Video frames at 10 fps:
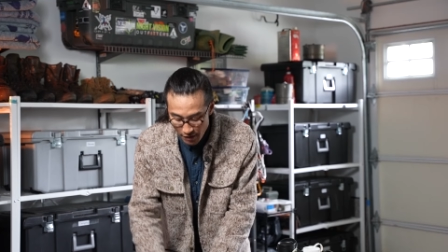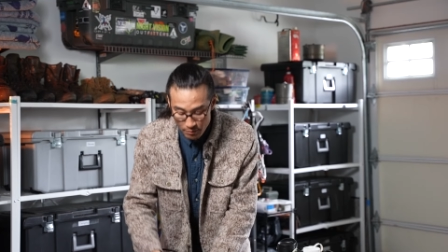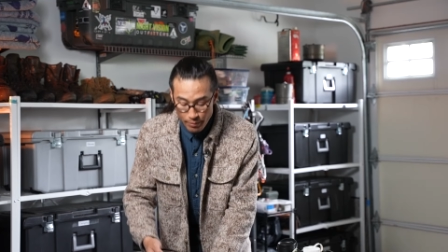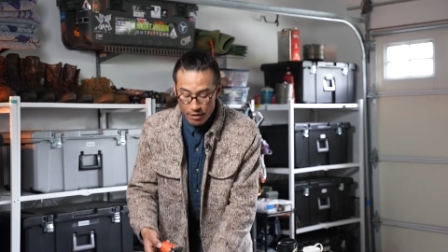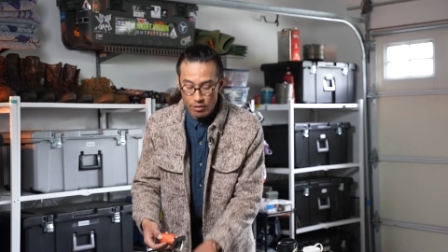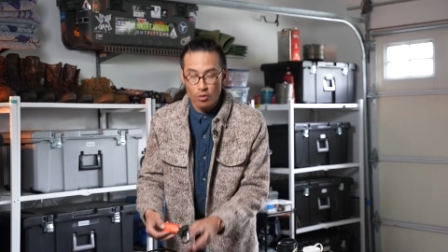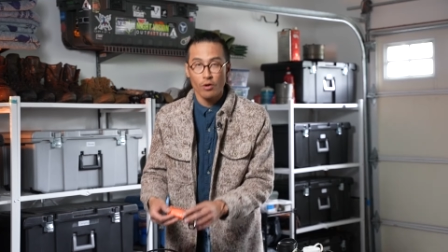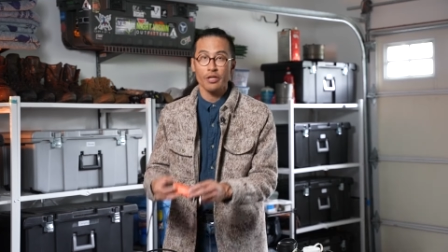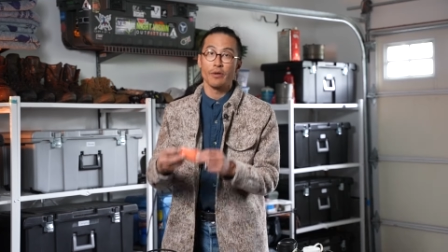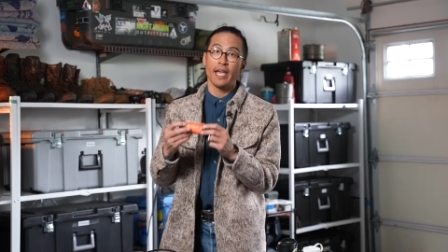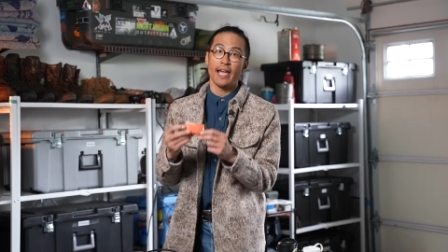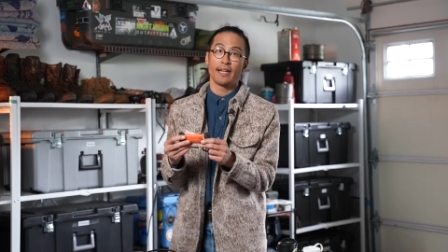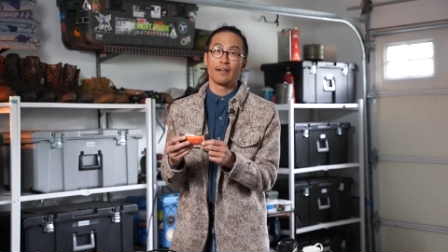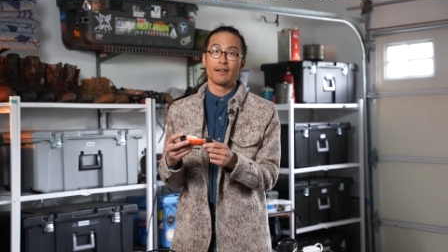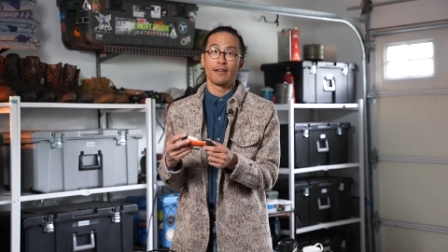I have some paracord. You
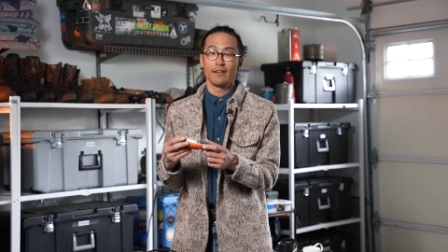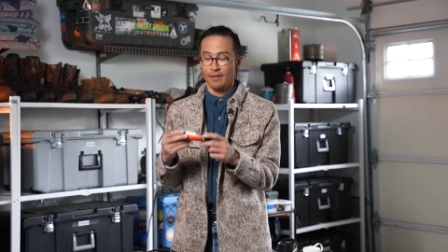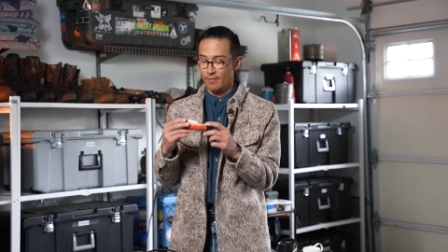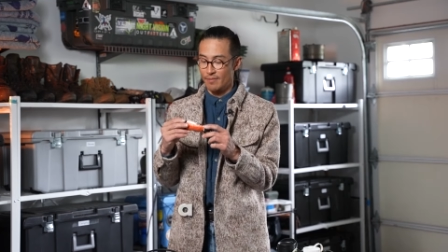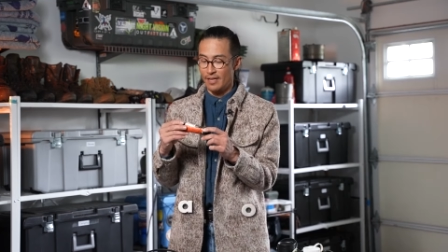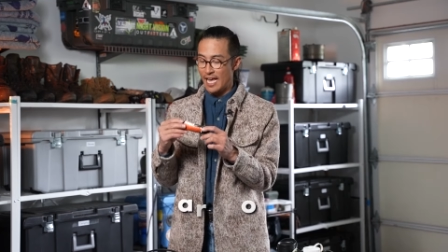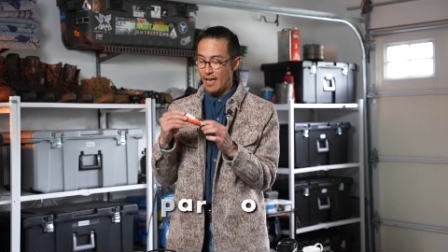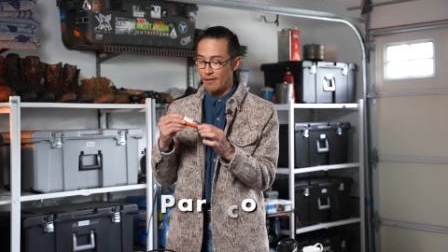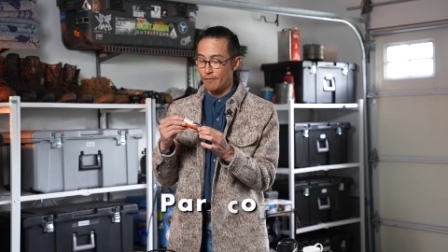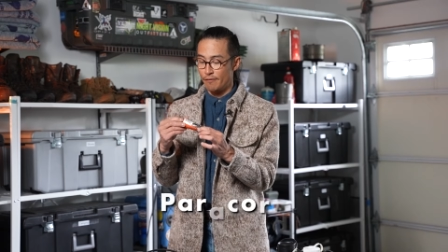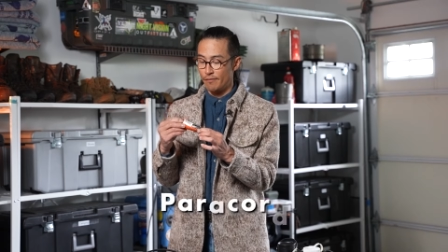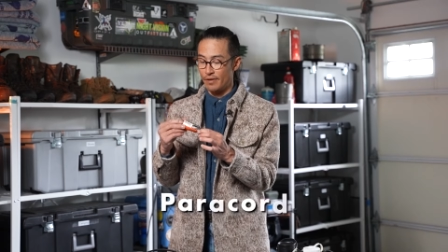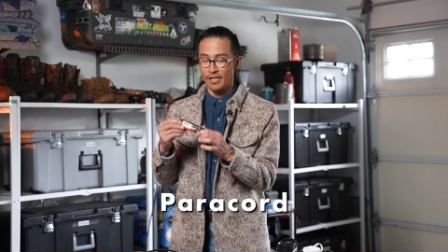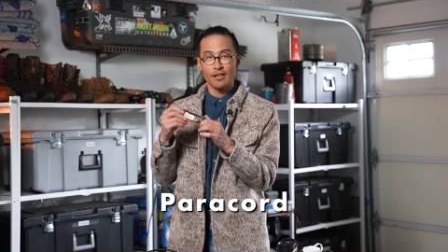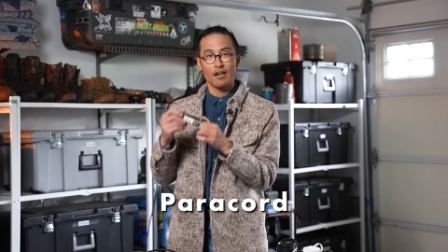can't have
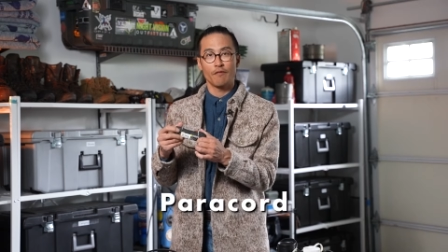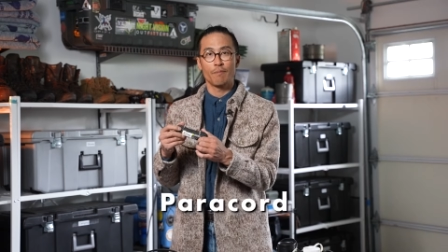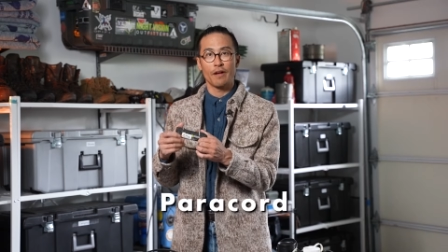enough